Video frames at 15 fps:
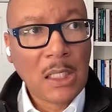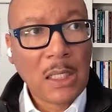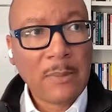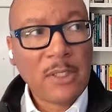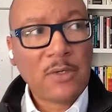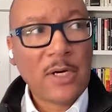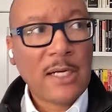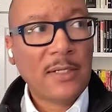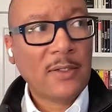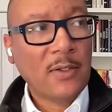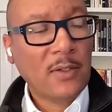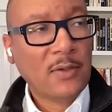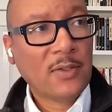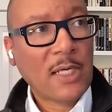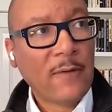Let me try to
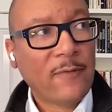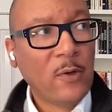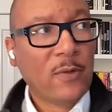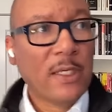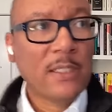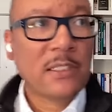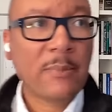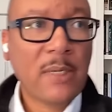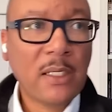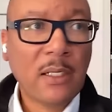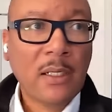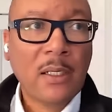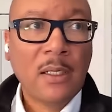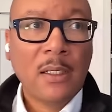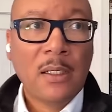say a few things. I mean,
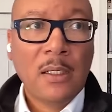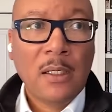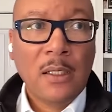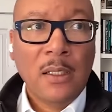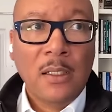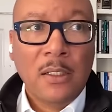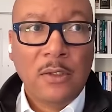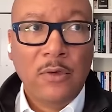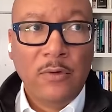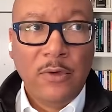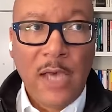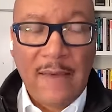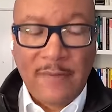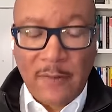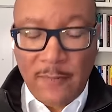you
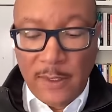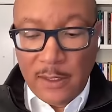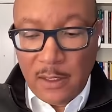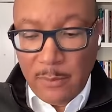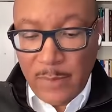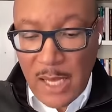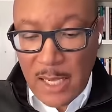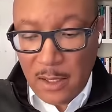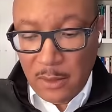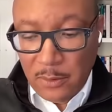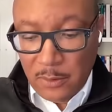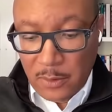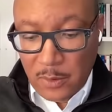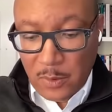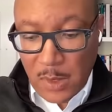have to think about
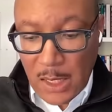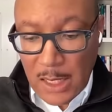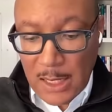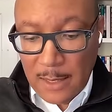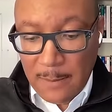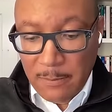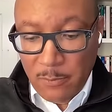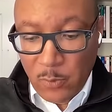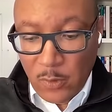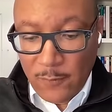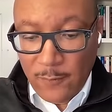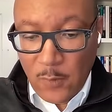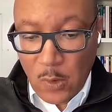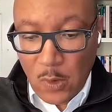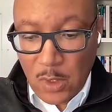um,
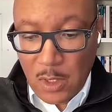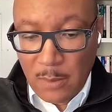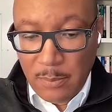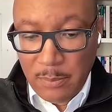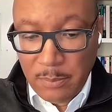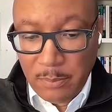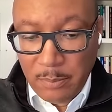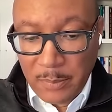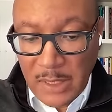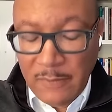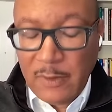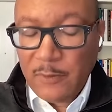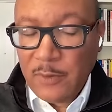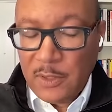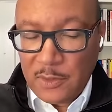reform,
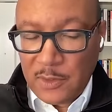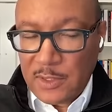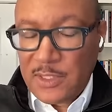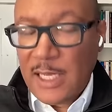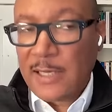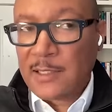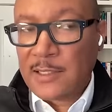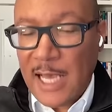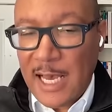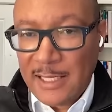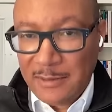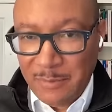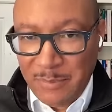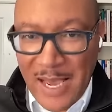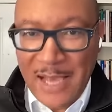even if you just, just set
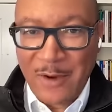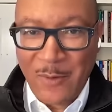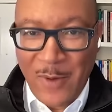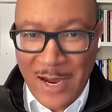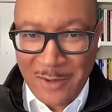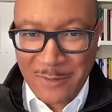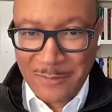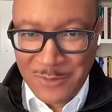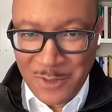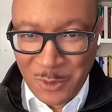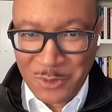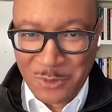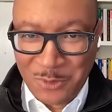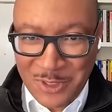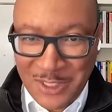aside background
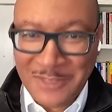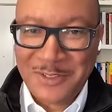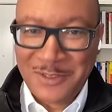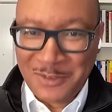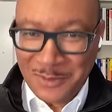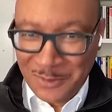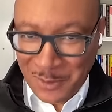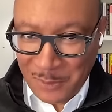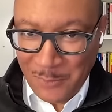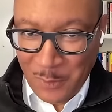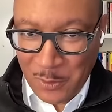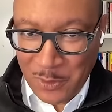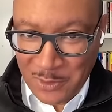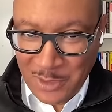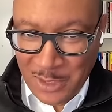social justice and just
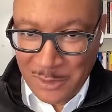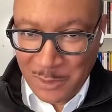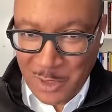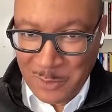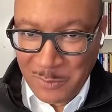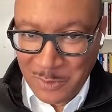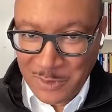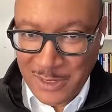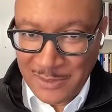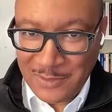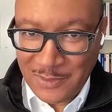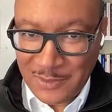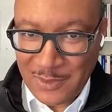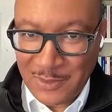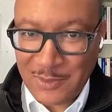focus on the criminal
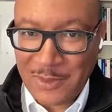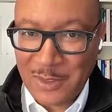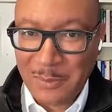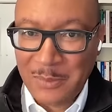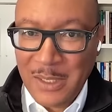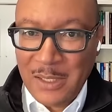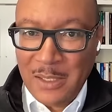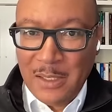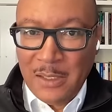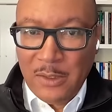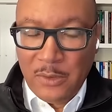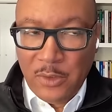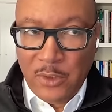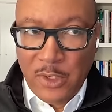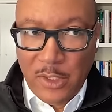justice system.
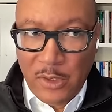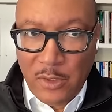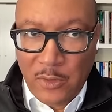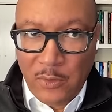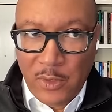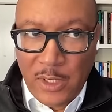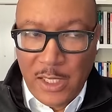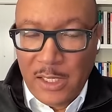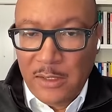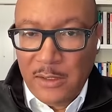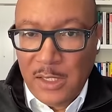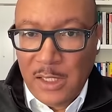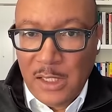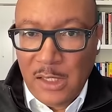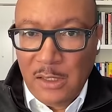You, you, are going to
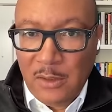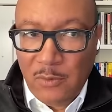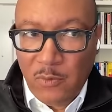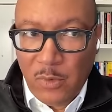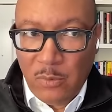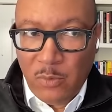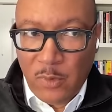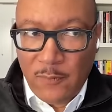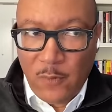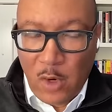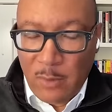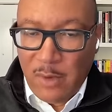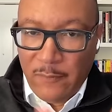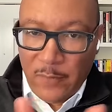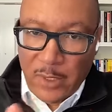need re-
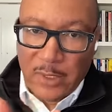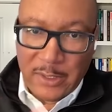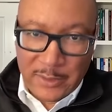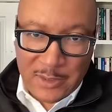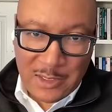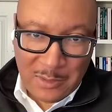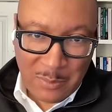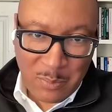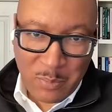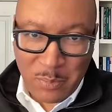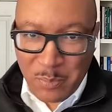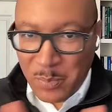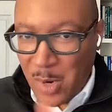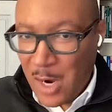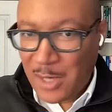reform at various
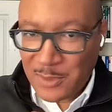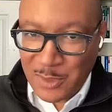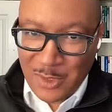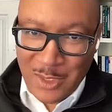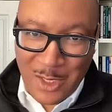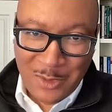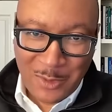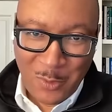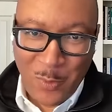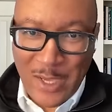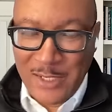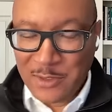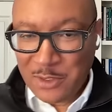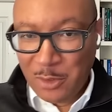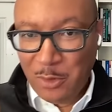parts along the
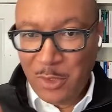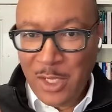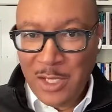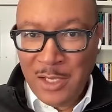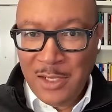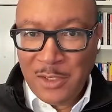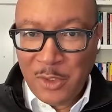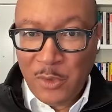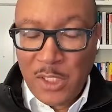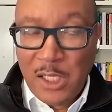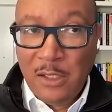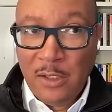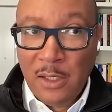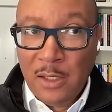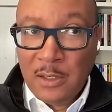way. So you
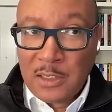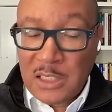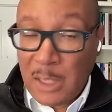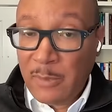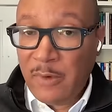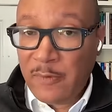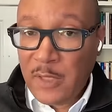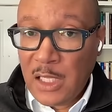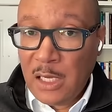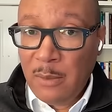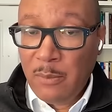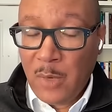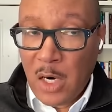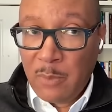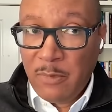need some of
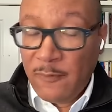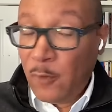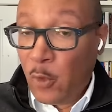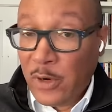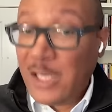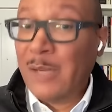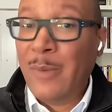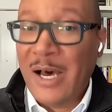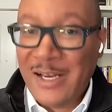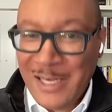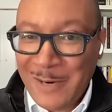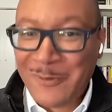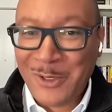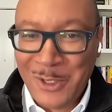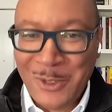them are before anybody
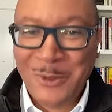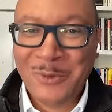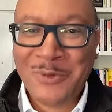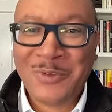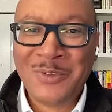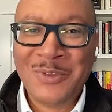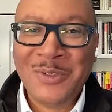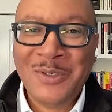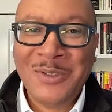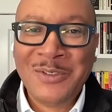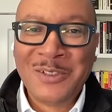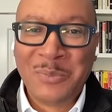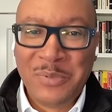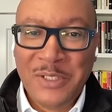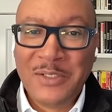ever goes
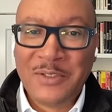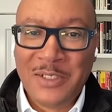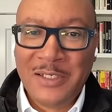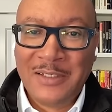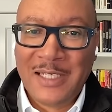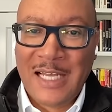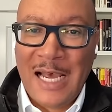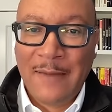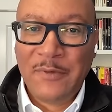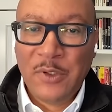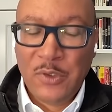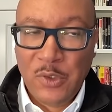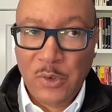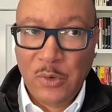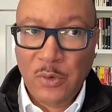to prison that have to
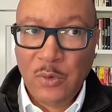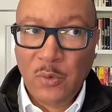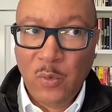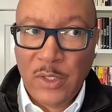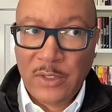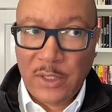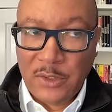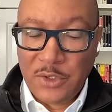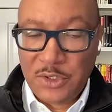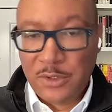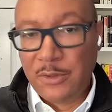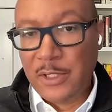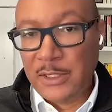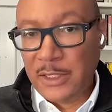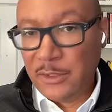do with
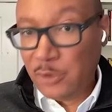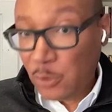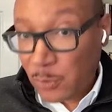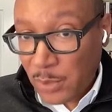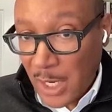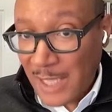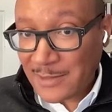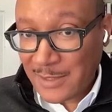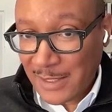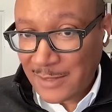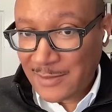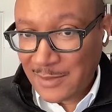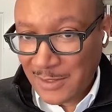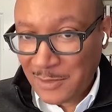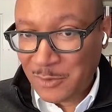ensuring that due
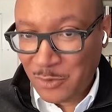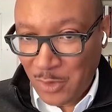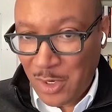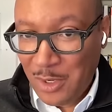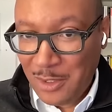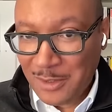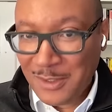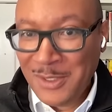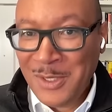process is strong,